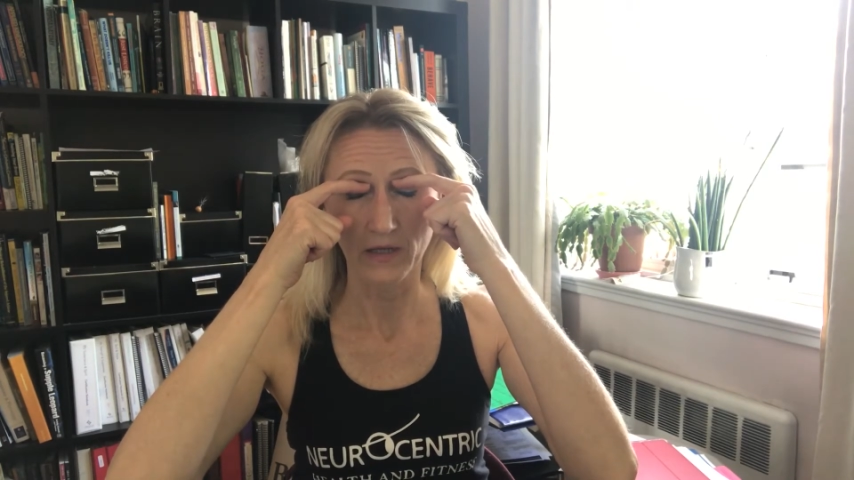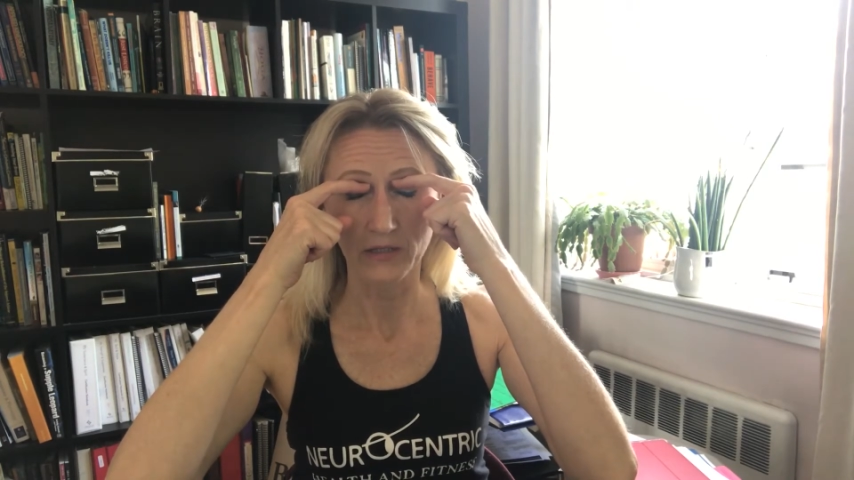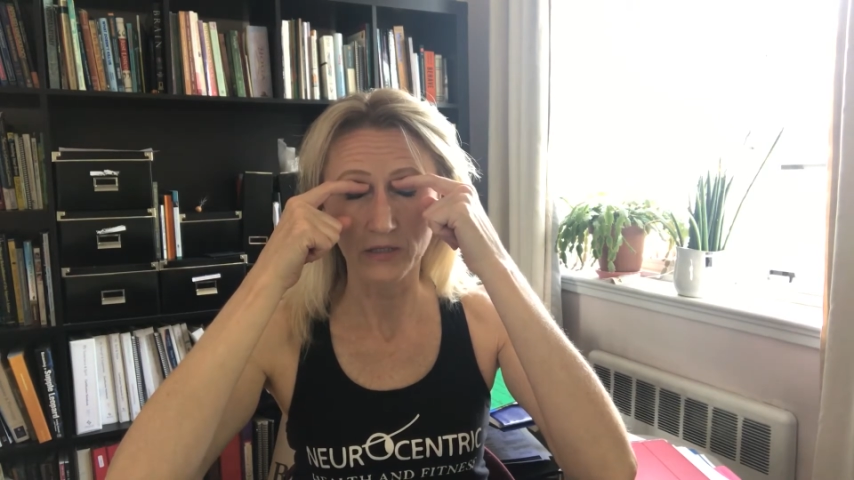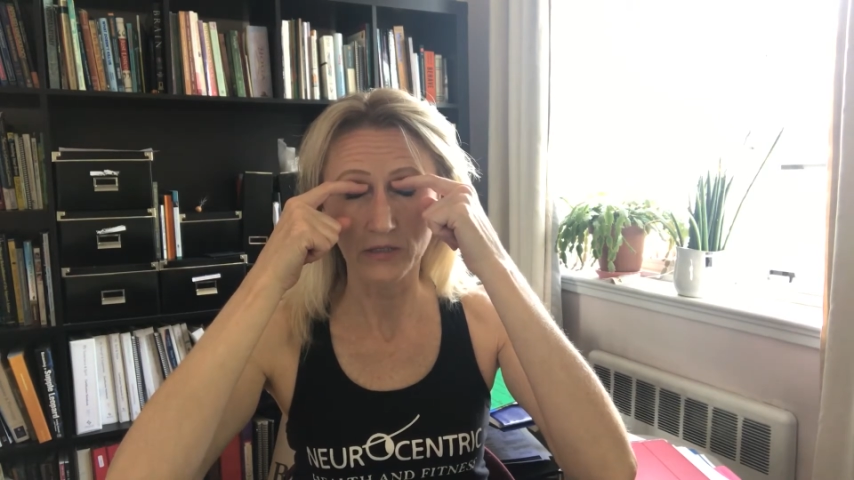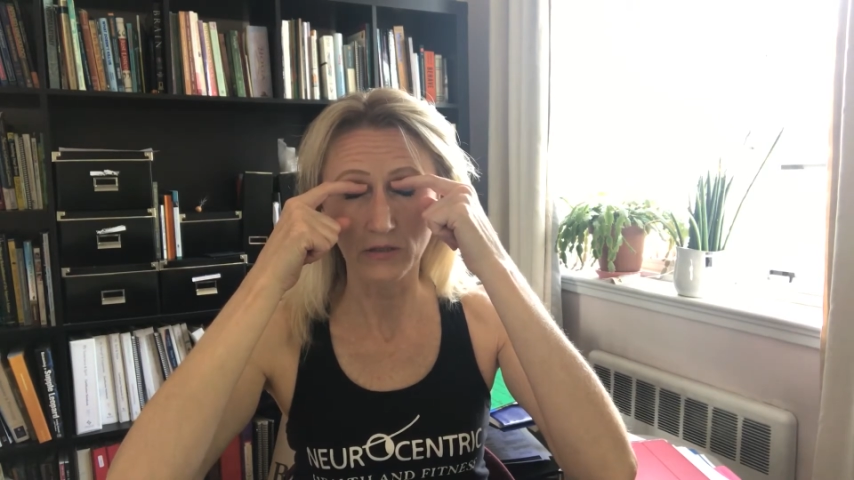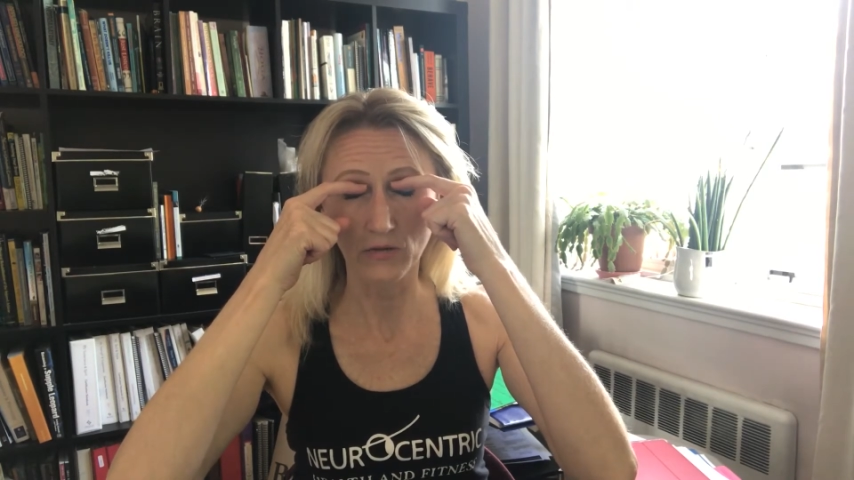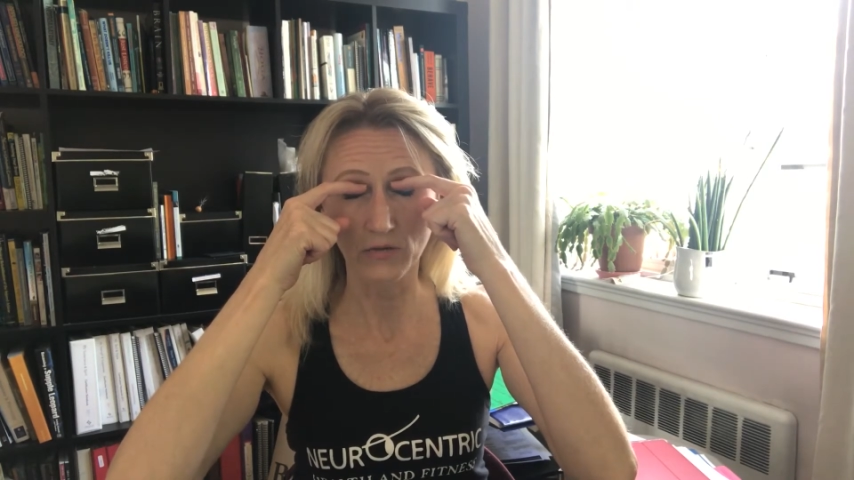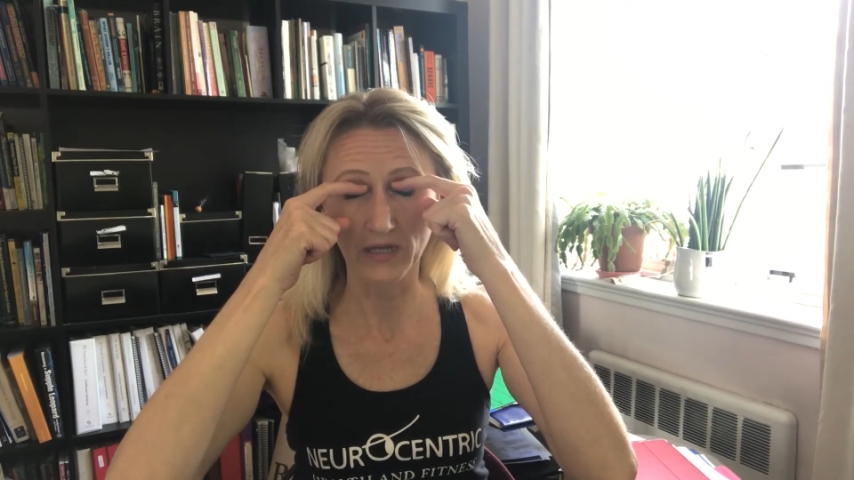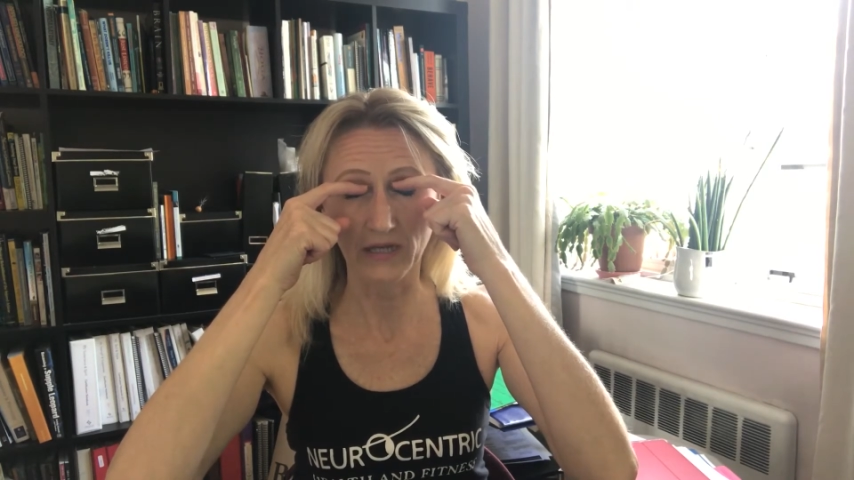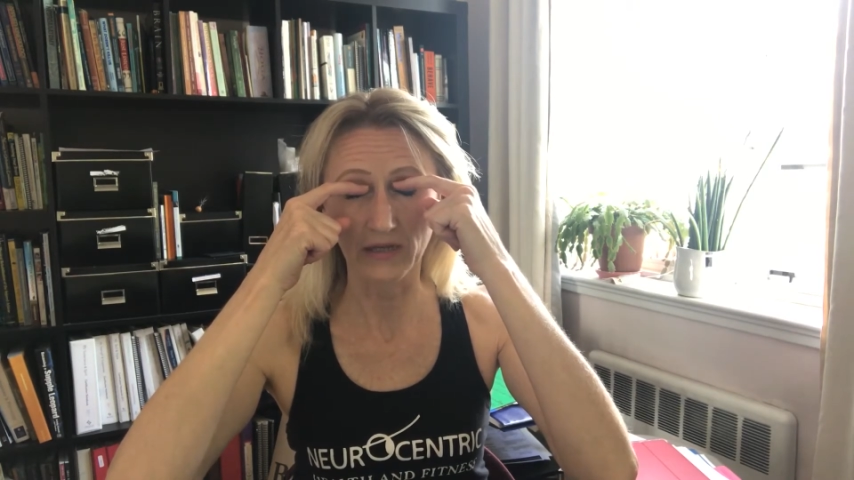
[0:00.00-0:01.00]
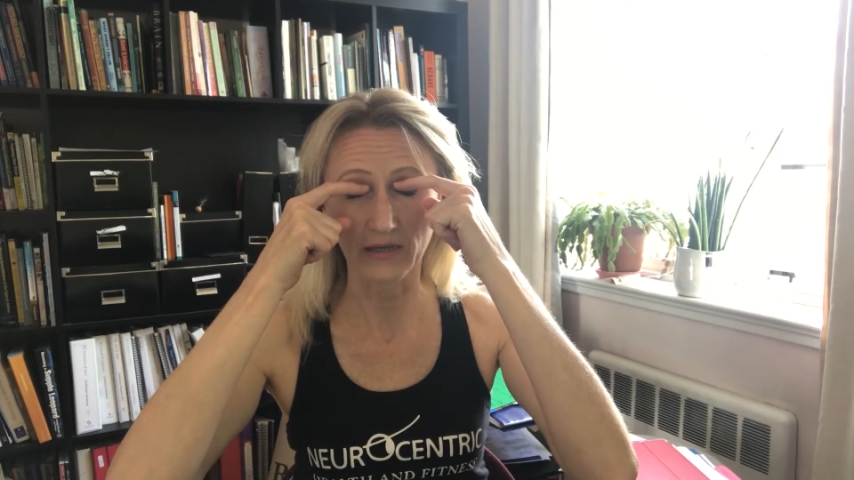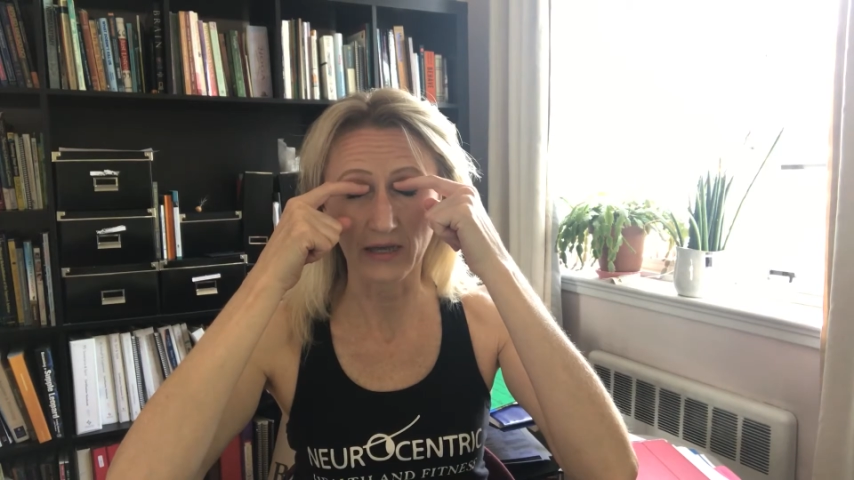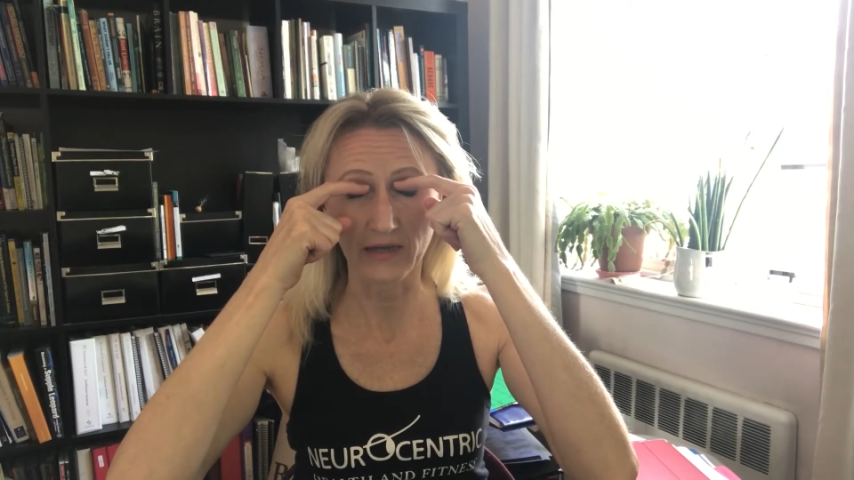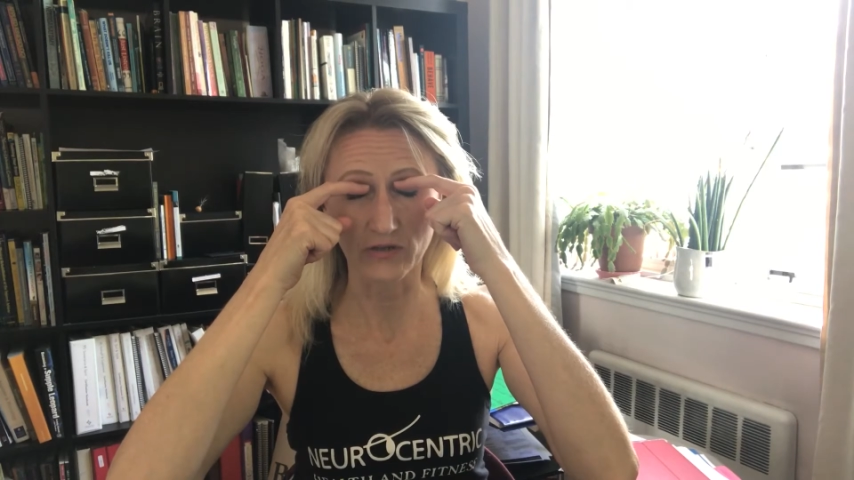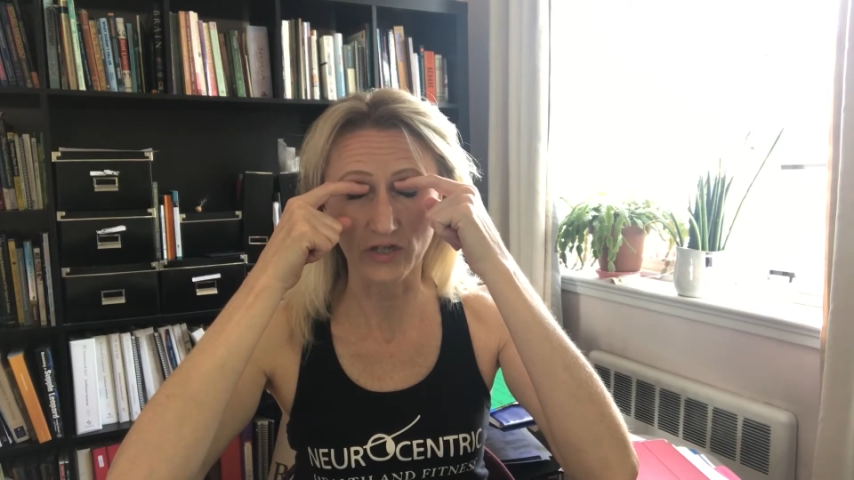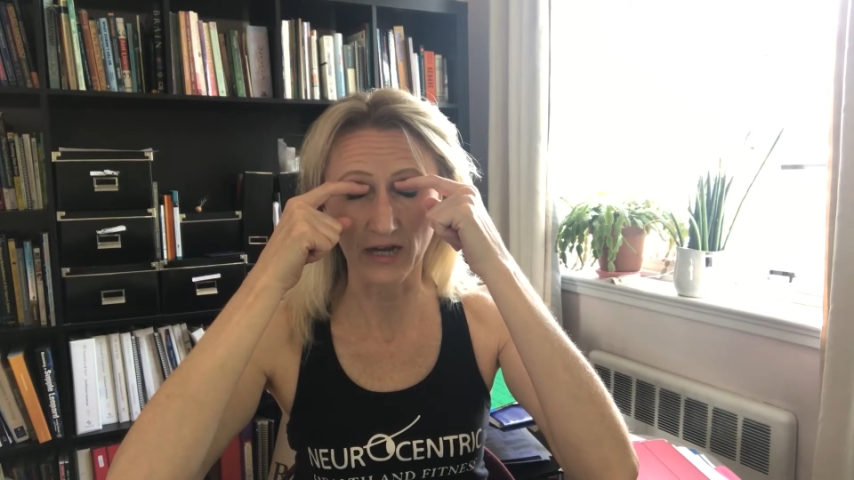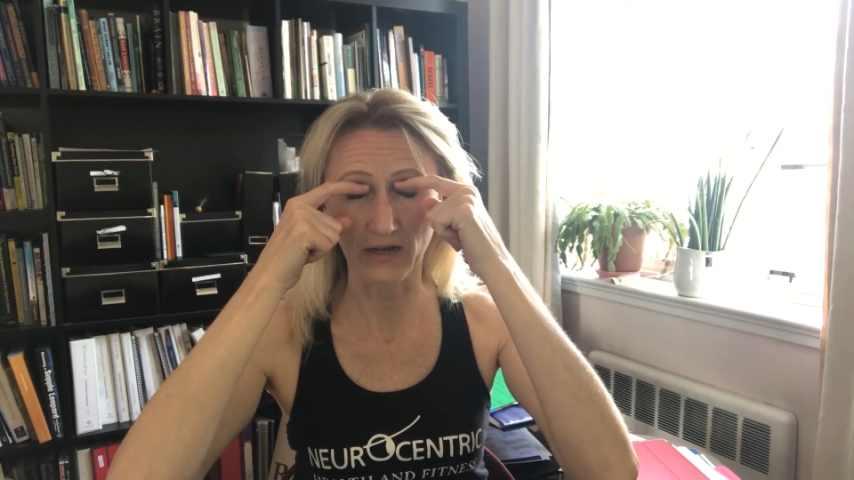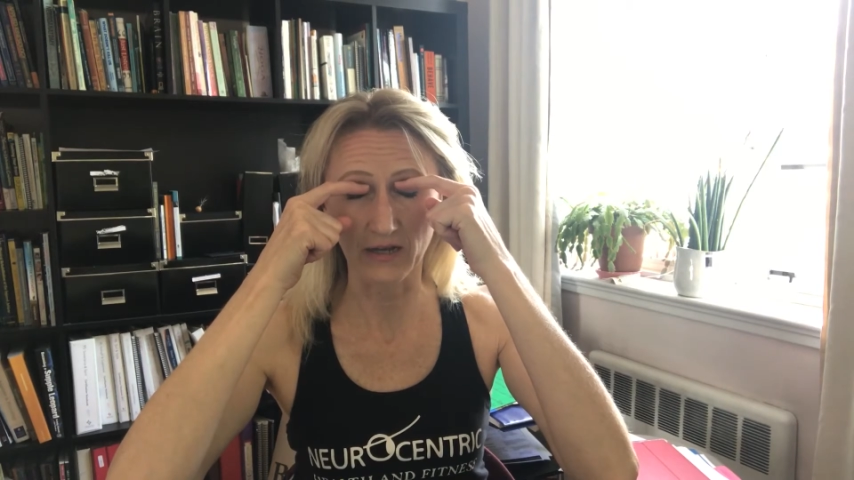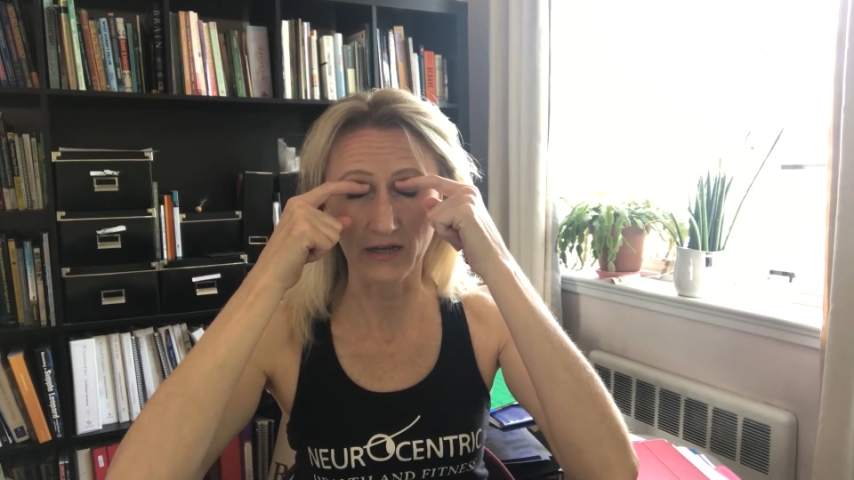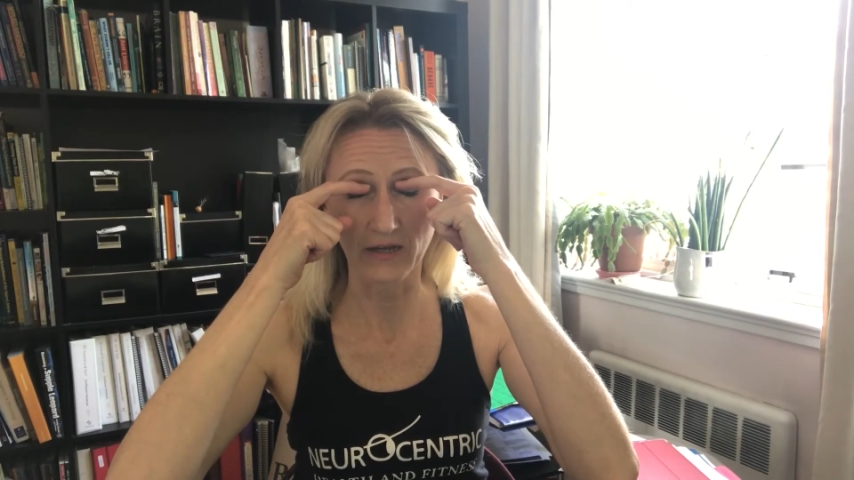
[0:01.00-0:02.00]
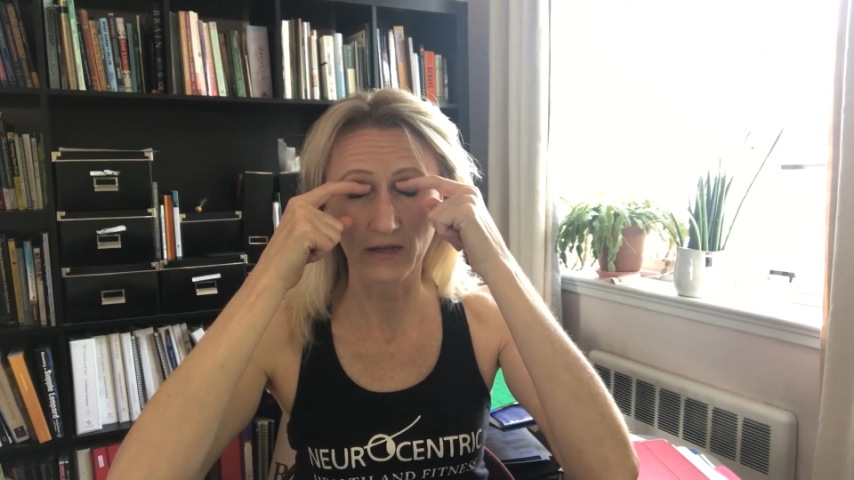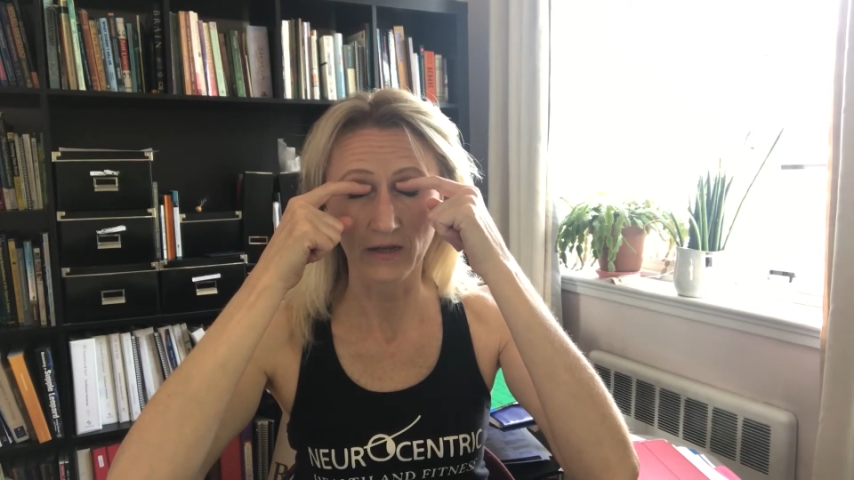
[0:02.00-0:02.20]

Slowly and gently